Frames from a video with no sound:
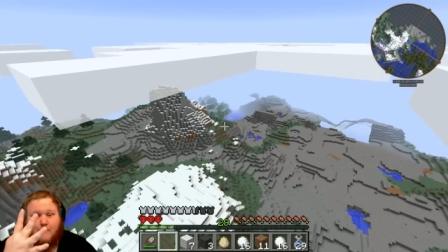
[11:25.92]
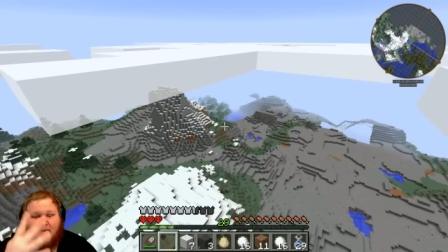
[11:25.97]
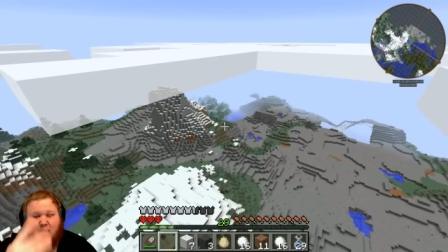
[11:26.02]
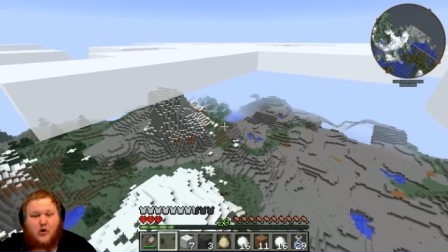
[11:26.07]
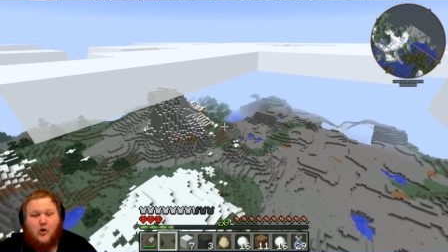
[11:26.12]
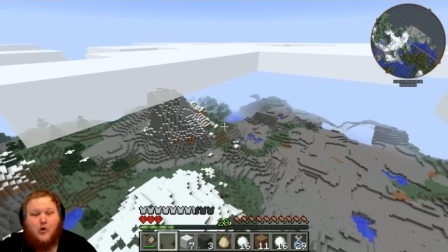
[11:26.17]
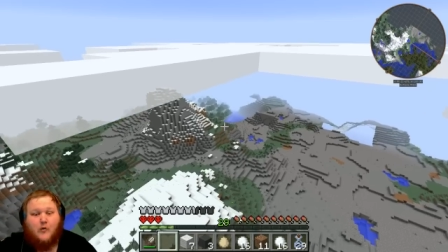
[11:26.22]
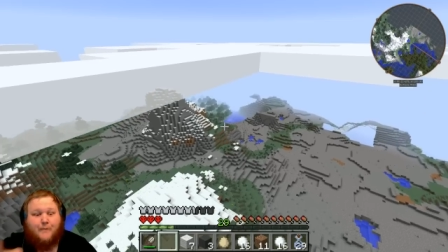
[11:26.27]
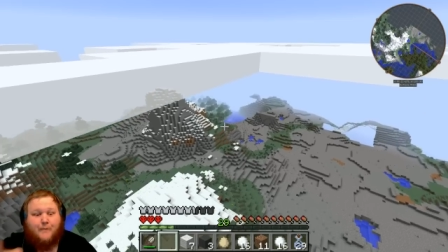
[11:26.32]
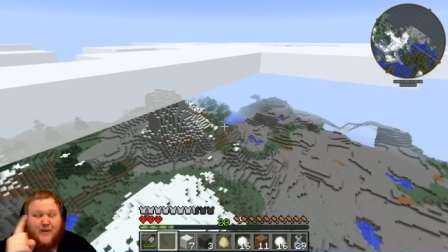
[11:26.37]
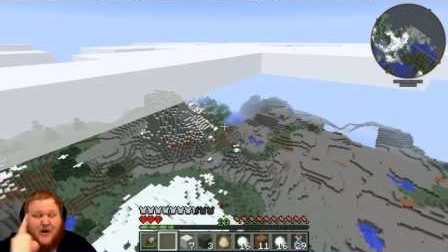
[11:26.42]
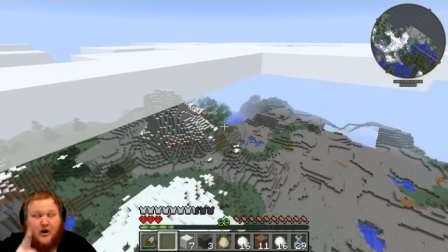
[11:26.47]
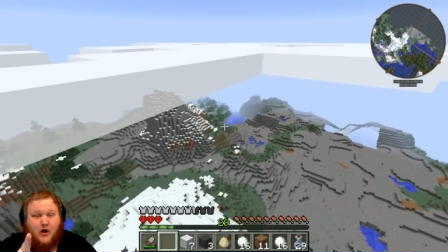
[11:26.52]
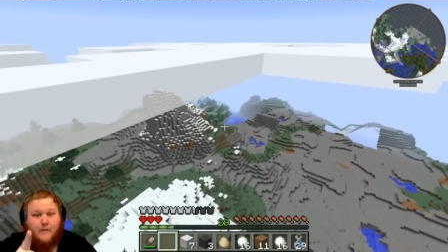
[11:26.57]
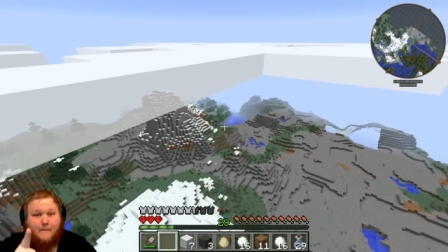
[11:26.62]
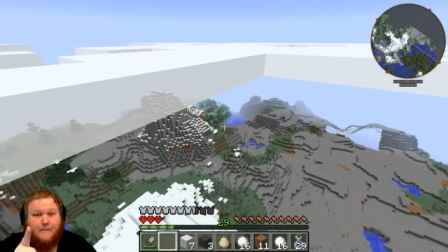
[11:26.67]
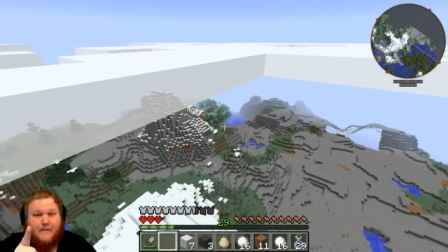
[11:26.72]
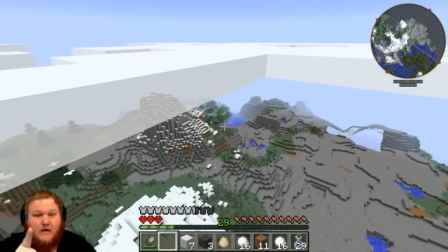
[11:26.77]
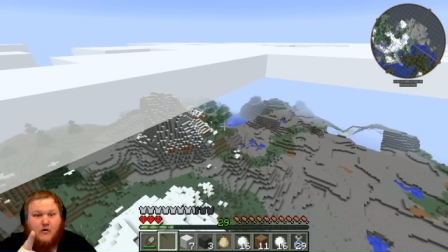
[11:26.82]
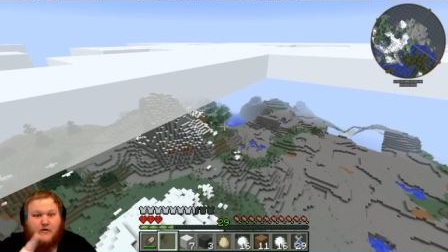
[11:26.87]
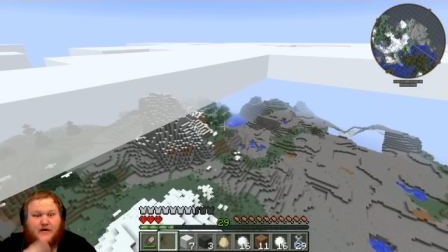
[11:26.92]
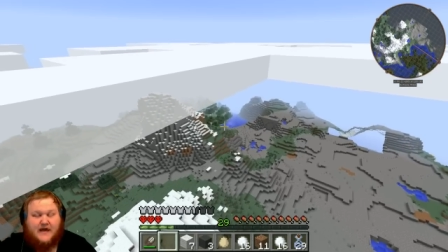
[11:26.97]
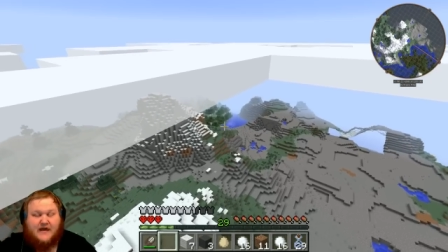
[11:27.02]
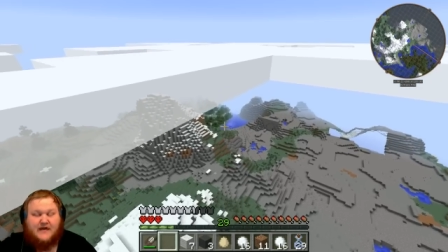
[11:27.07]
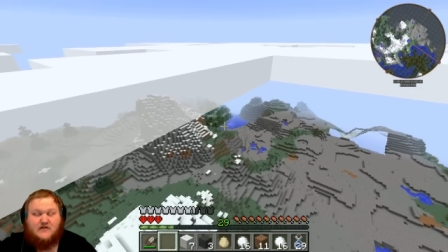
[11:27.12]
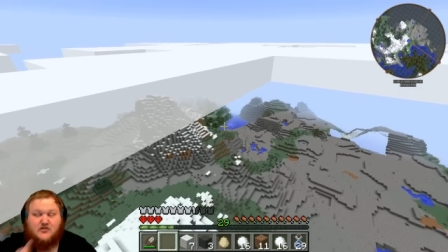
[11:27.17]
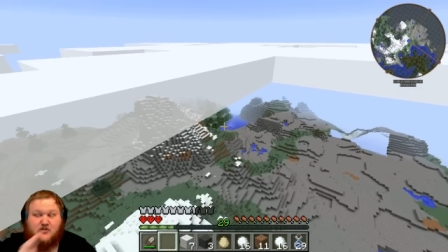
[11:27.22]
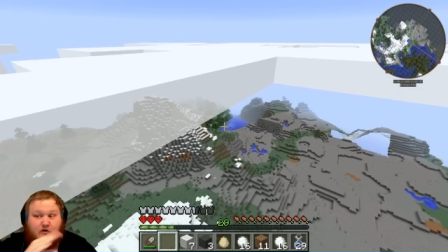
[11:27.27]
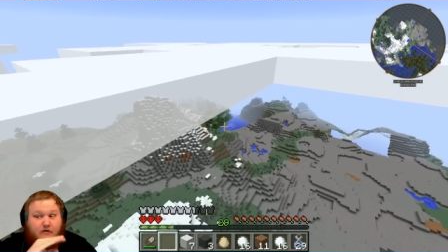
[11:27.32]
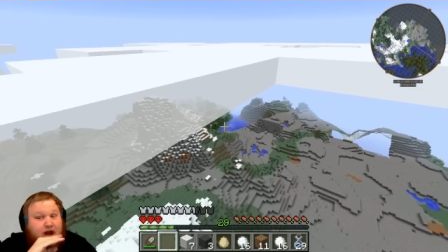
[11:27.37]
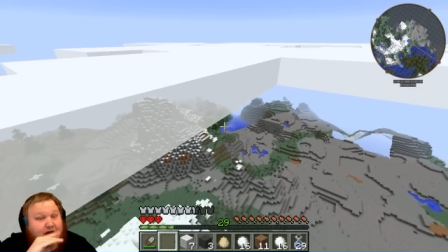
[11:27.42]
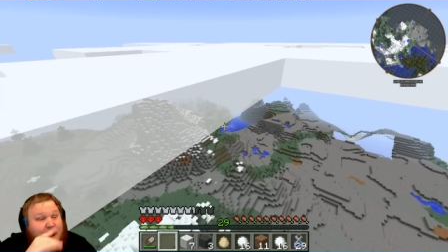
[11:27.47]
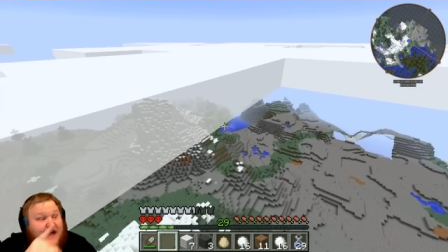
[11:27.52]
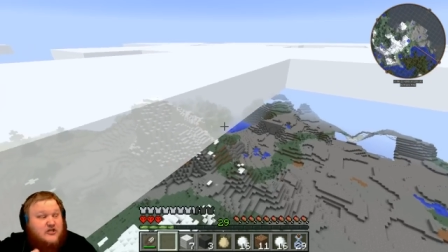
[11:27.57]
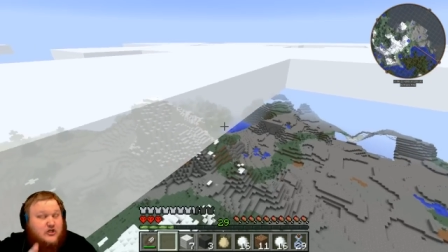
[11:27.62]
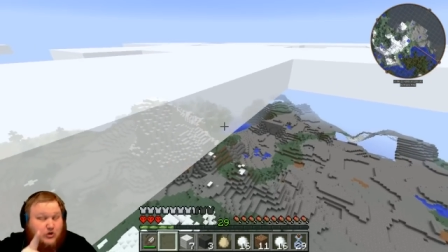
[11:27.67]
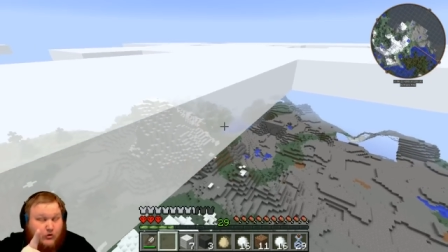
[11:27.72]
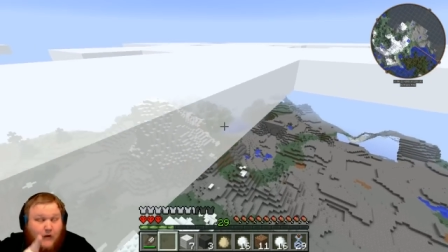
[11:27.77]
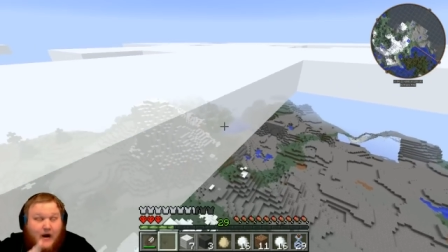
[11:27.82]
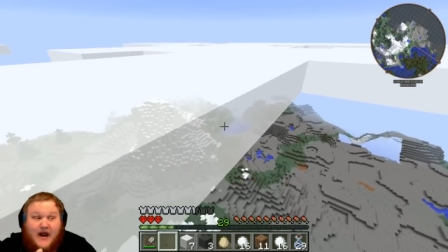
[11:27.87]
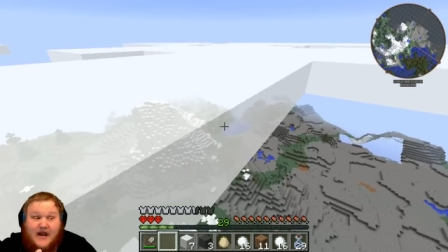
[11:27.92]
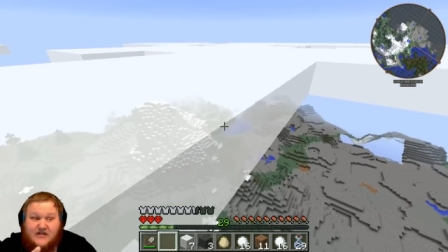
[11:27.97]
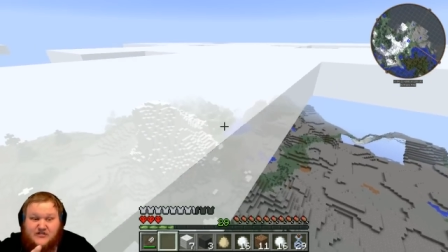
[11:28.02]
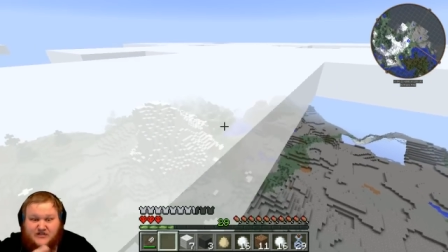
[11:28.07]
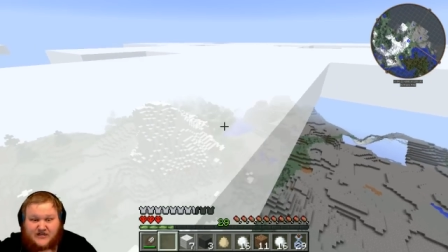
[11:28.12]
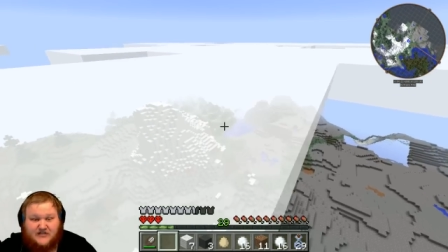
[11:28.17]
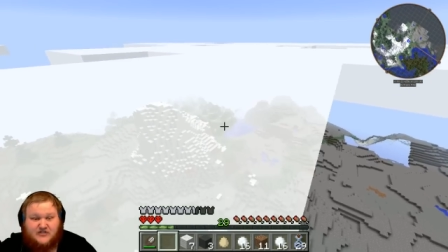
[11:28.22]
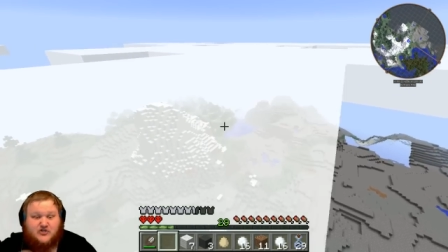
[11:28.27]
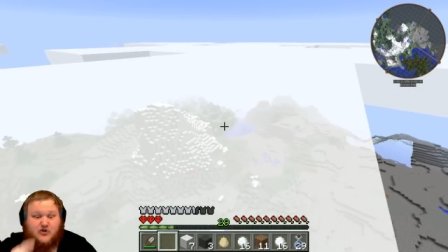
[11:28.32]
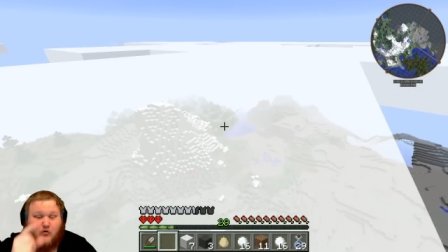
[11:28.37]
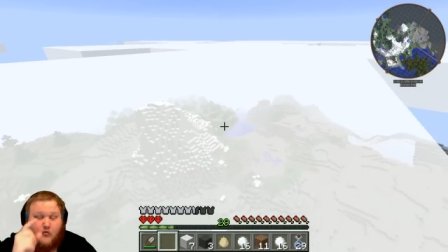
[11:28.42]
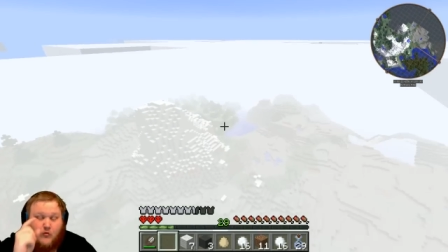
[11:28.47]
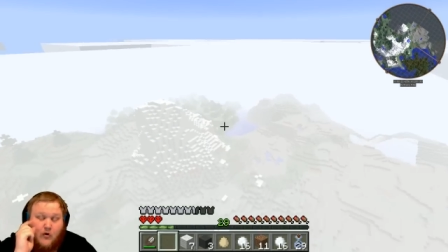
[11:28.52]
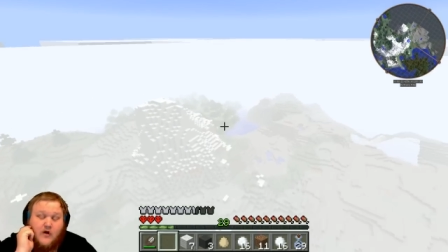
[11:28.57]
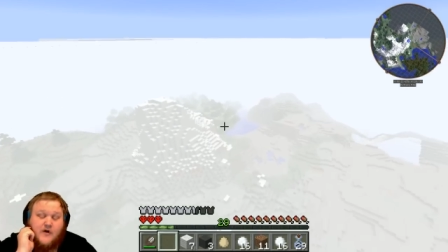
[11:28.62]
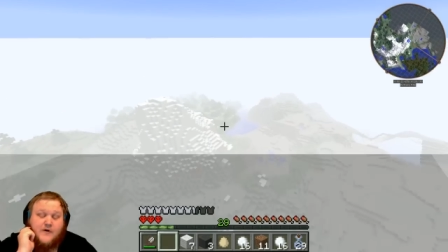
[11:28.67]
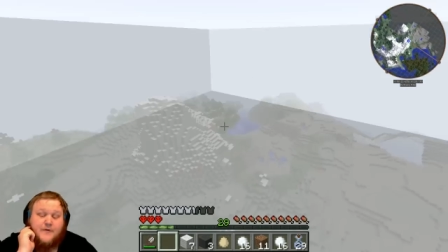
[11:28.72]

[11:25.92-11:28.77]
milk per milking. So that's crazy. So